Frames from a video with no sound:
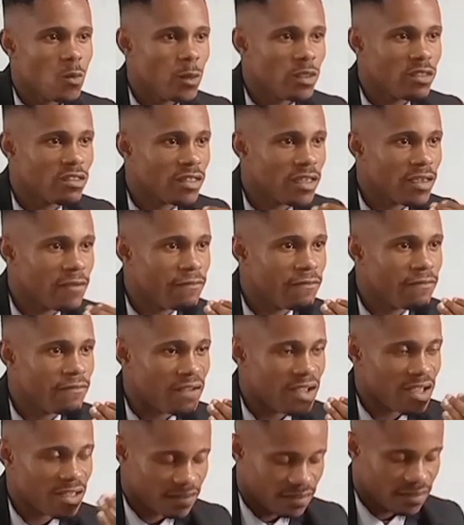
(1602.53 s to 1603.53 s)
We say
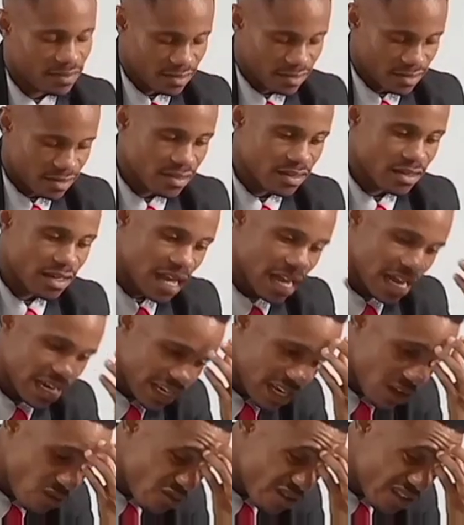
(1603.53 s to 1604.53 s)
fast
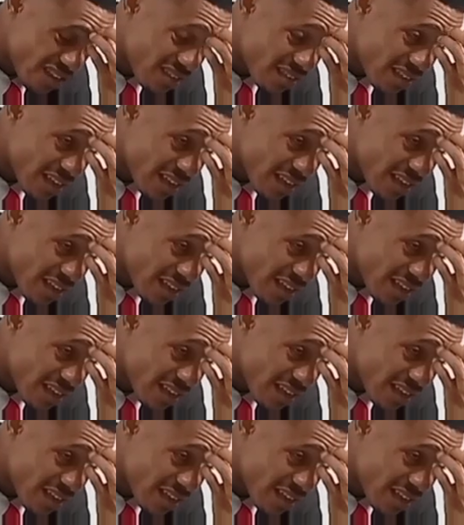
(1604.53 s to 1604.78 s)
and then we